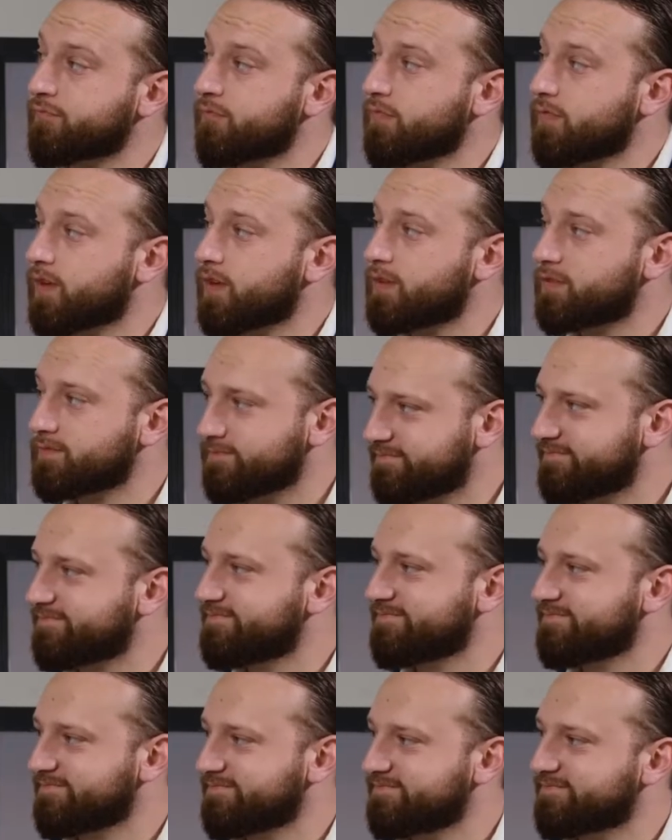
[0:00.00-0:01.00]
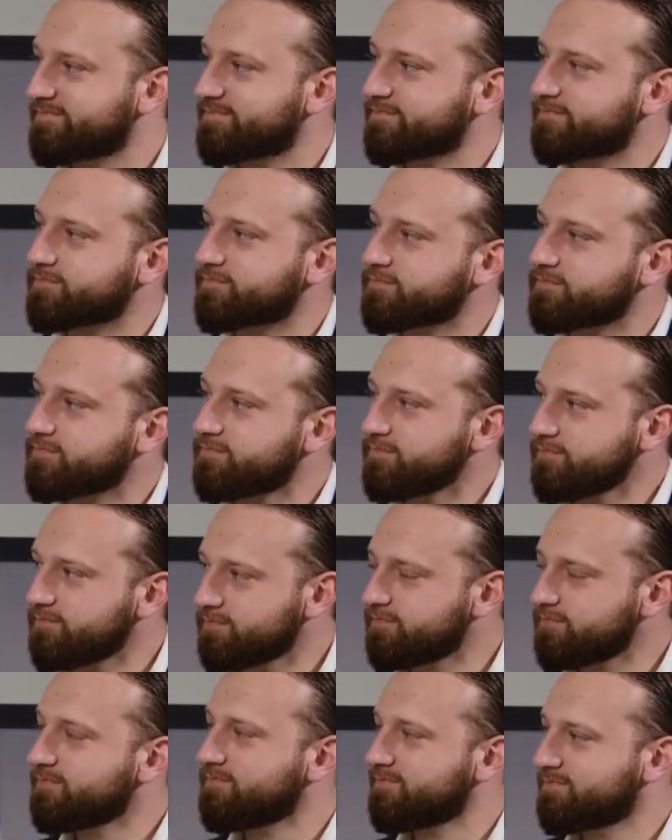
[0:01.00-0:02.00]

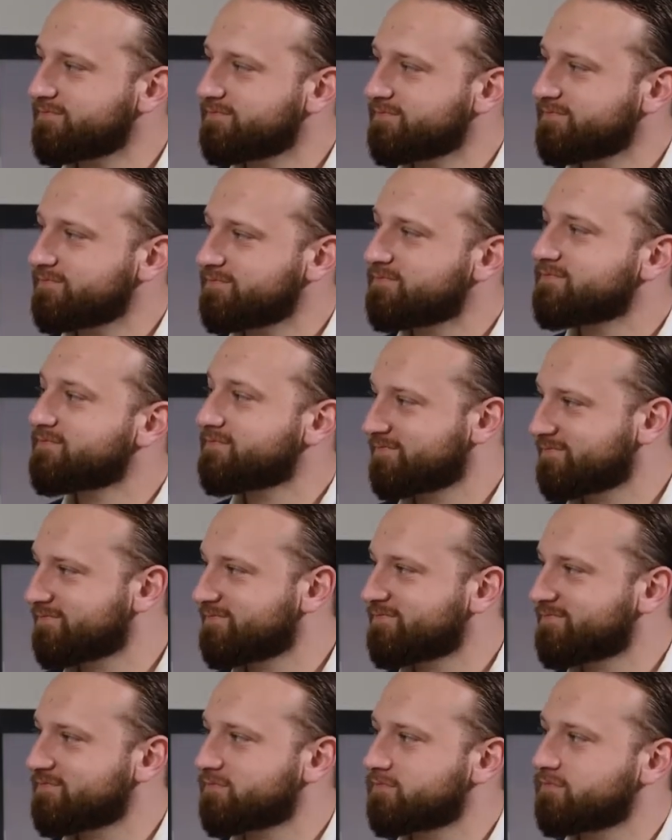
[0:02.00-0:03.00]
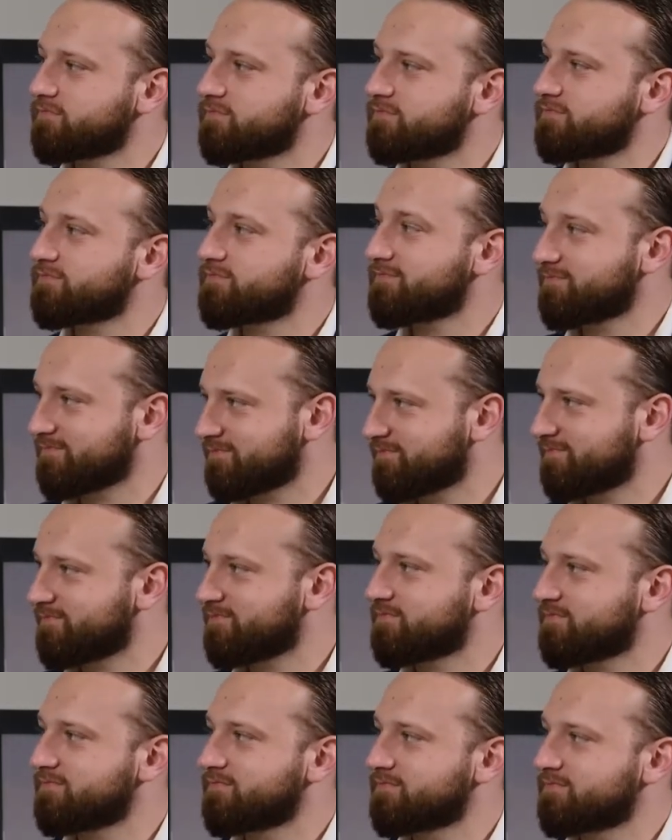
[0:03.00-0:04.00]

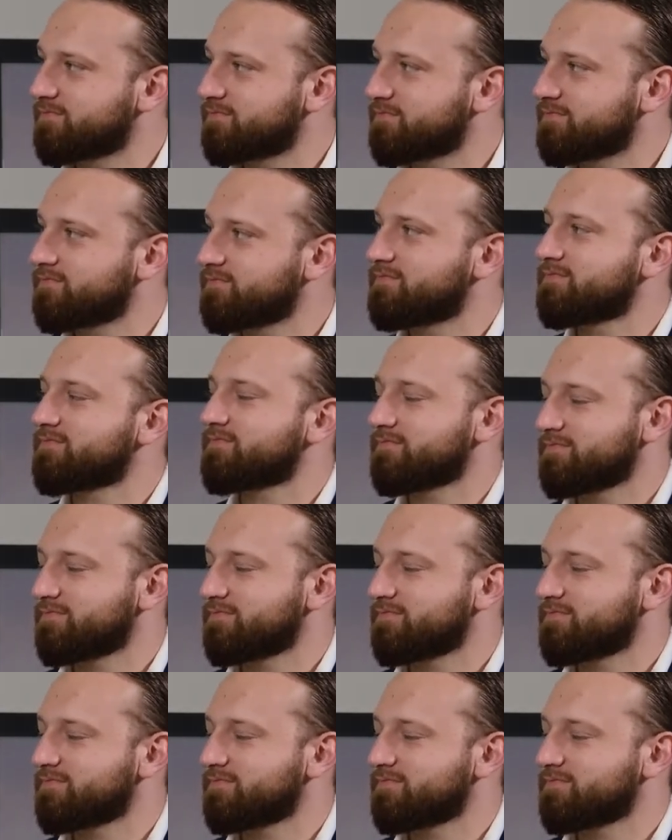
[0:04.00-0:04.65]
The person shown says nothing.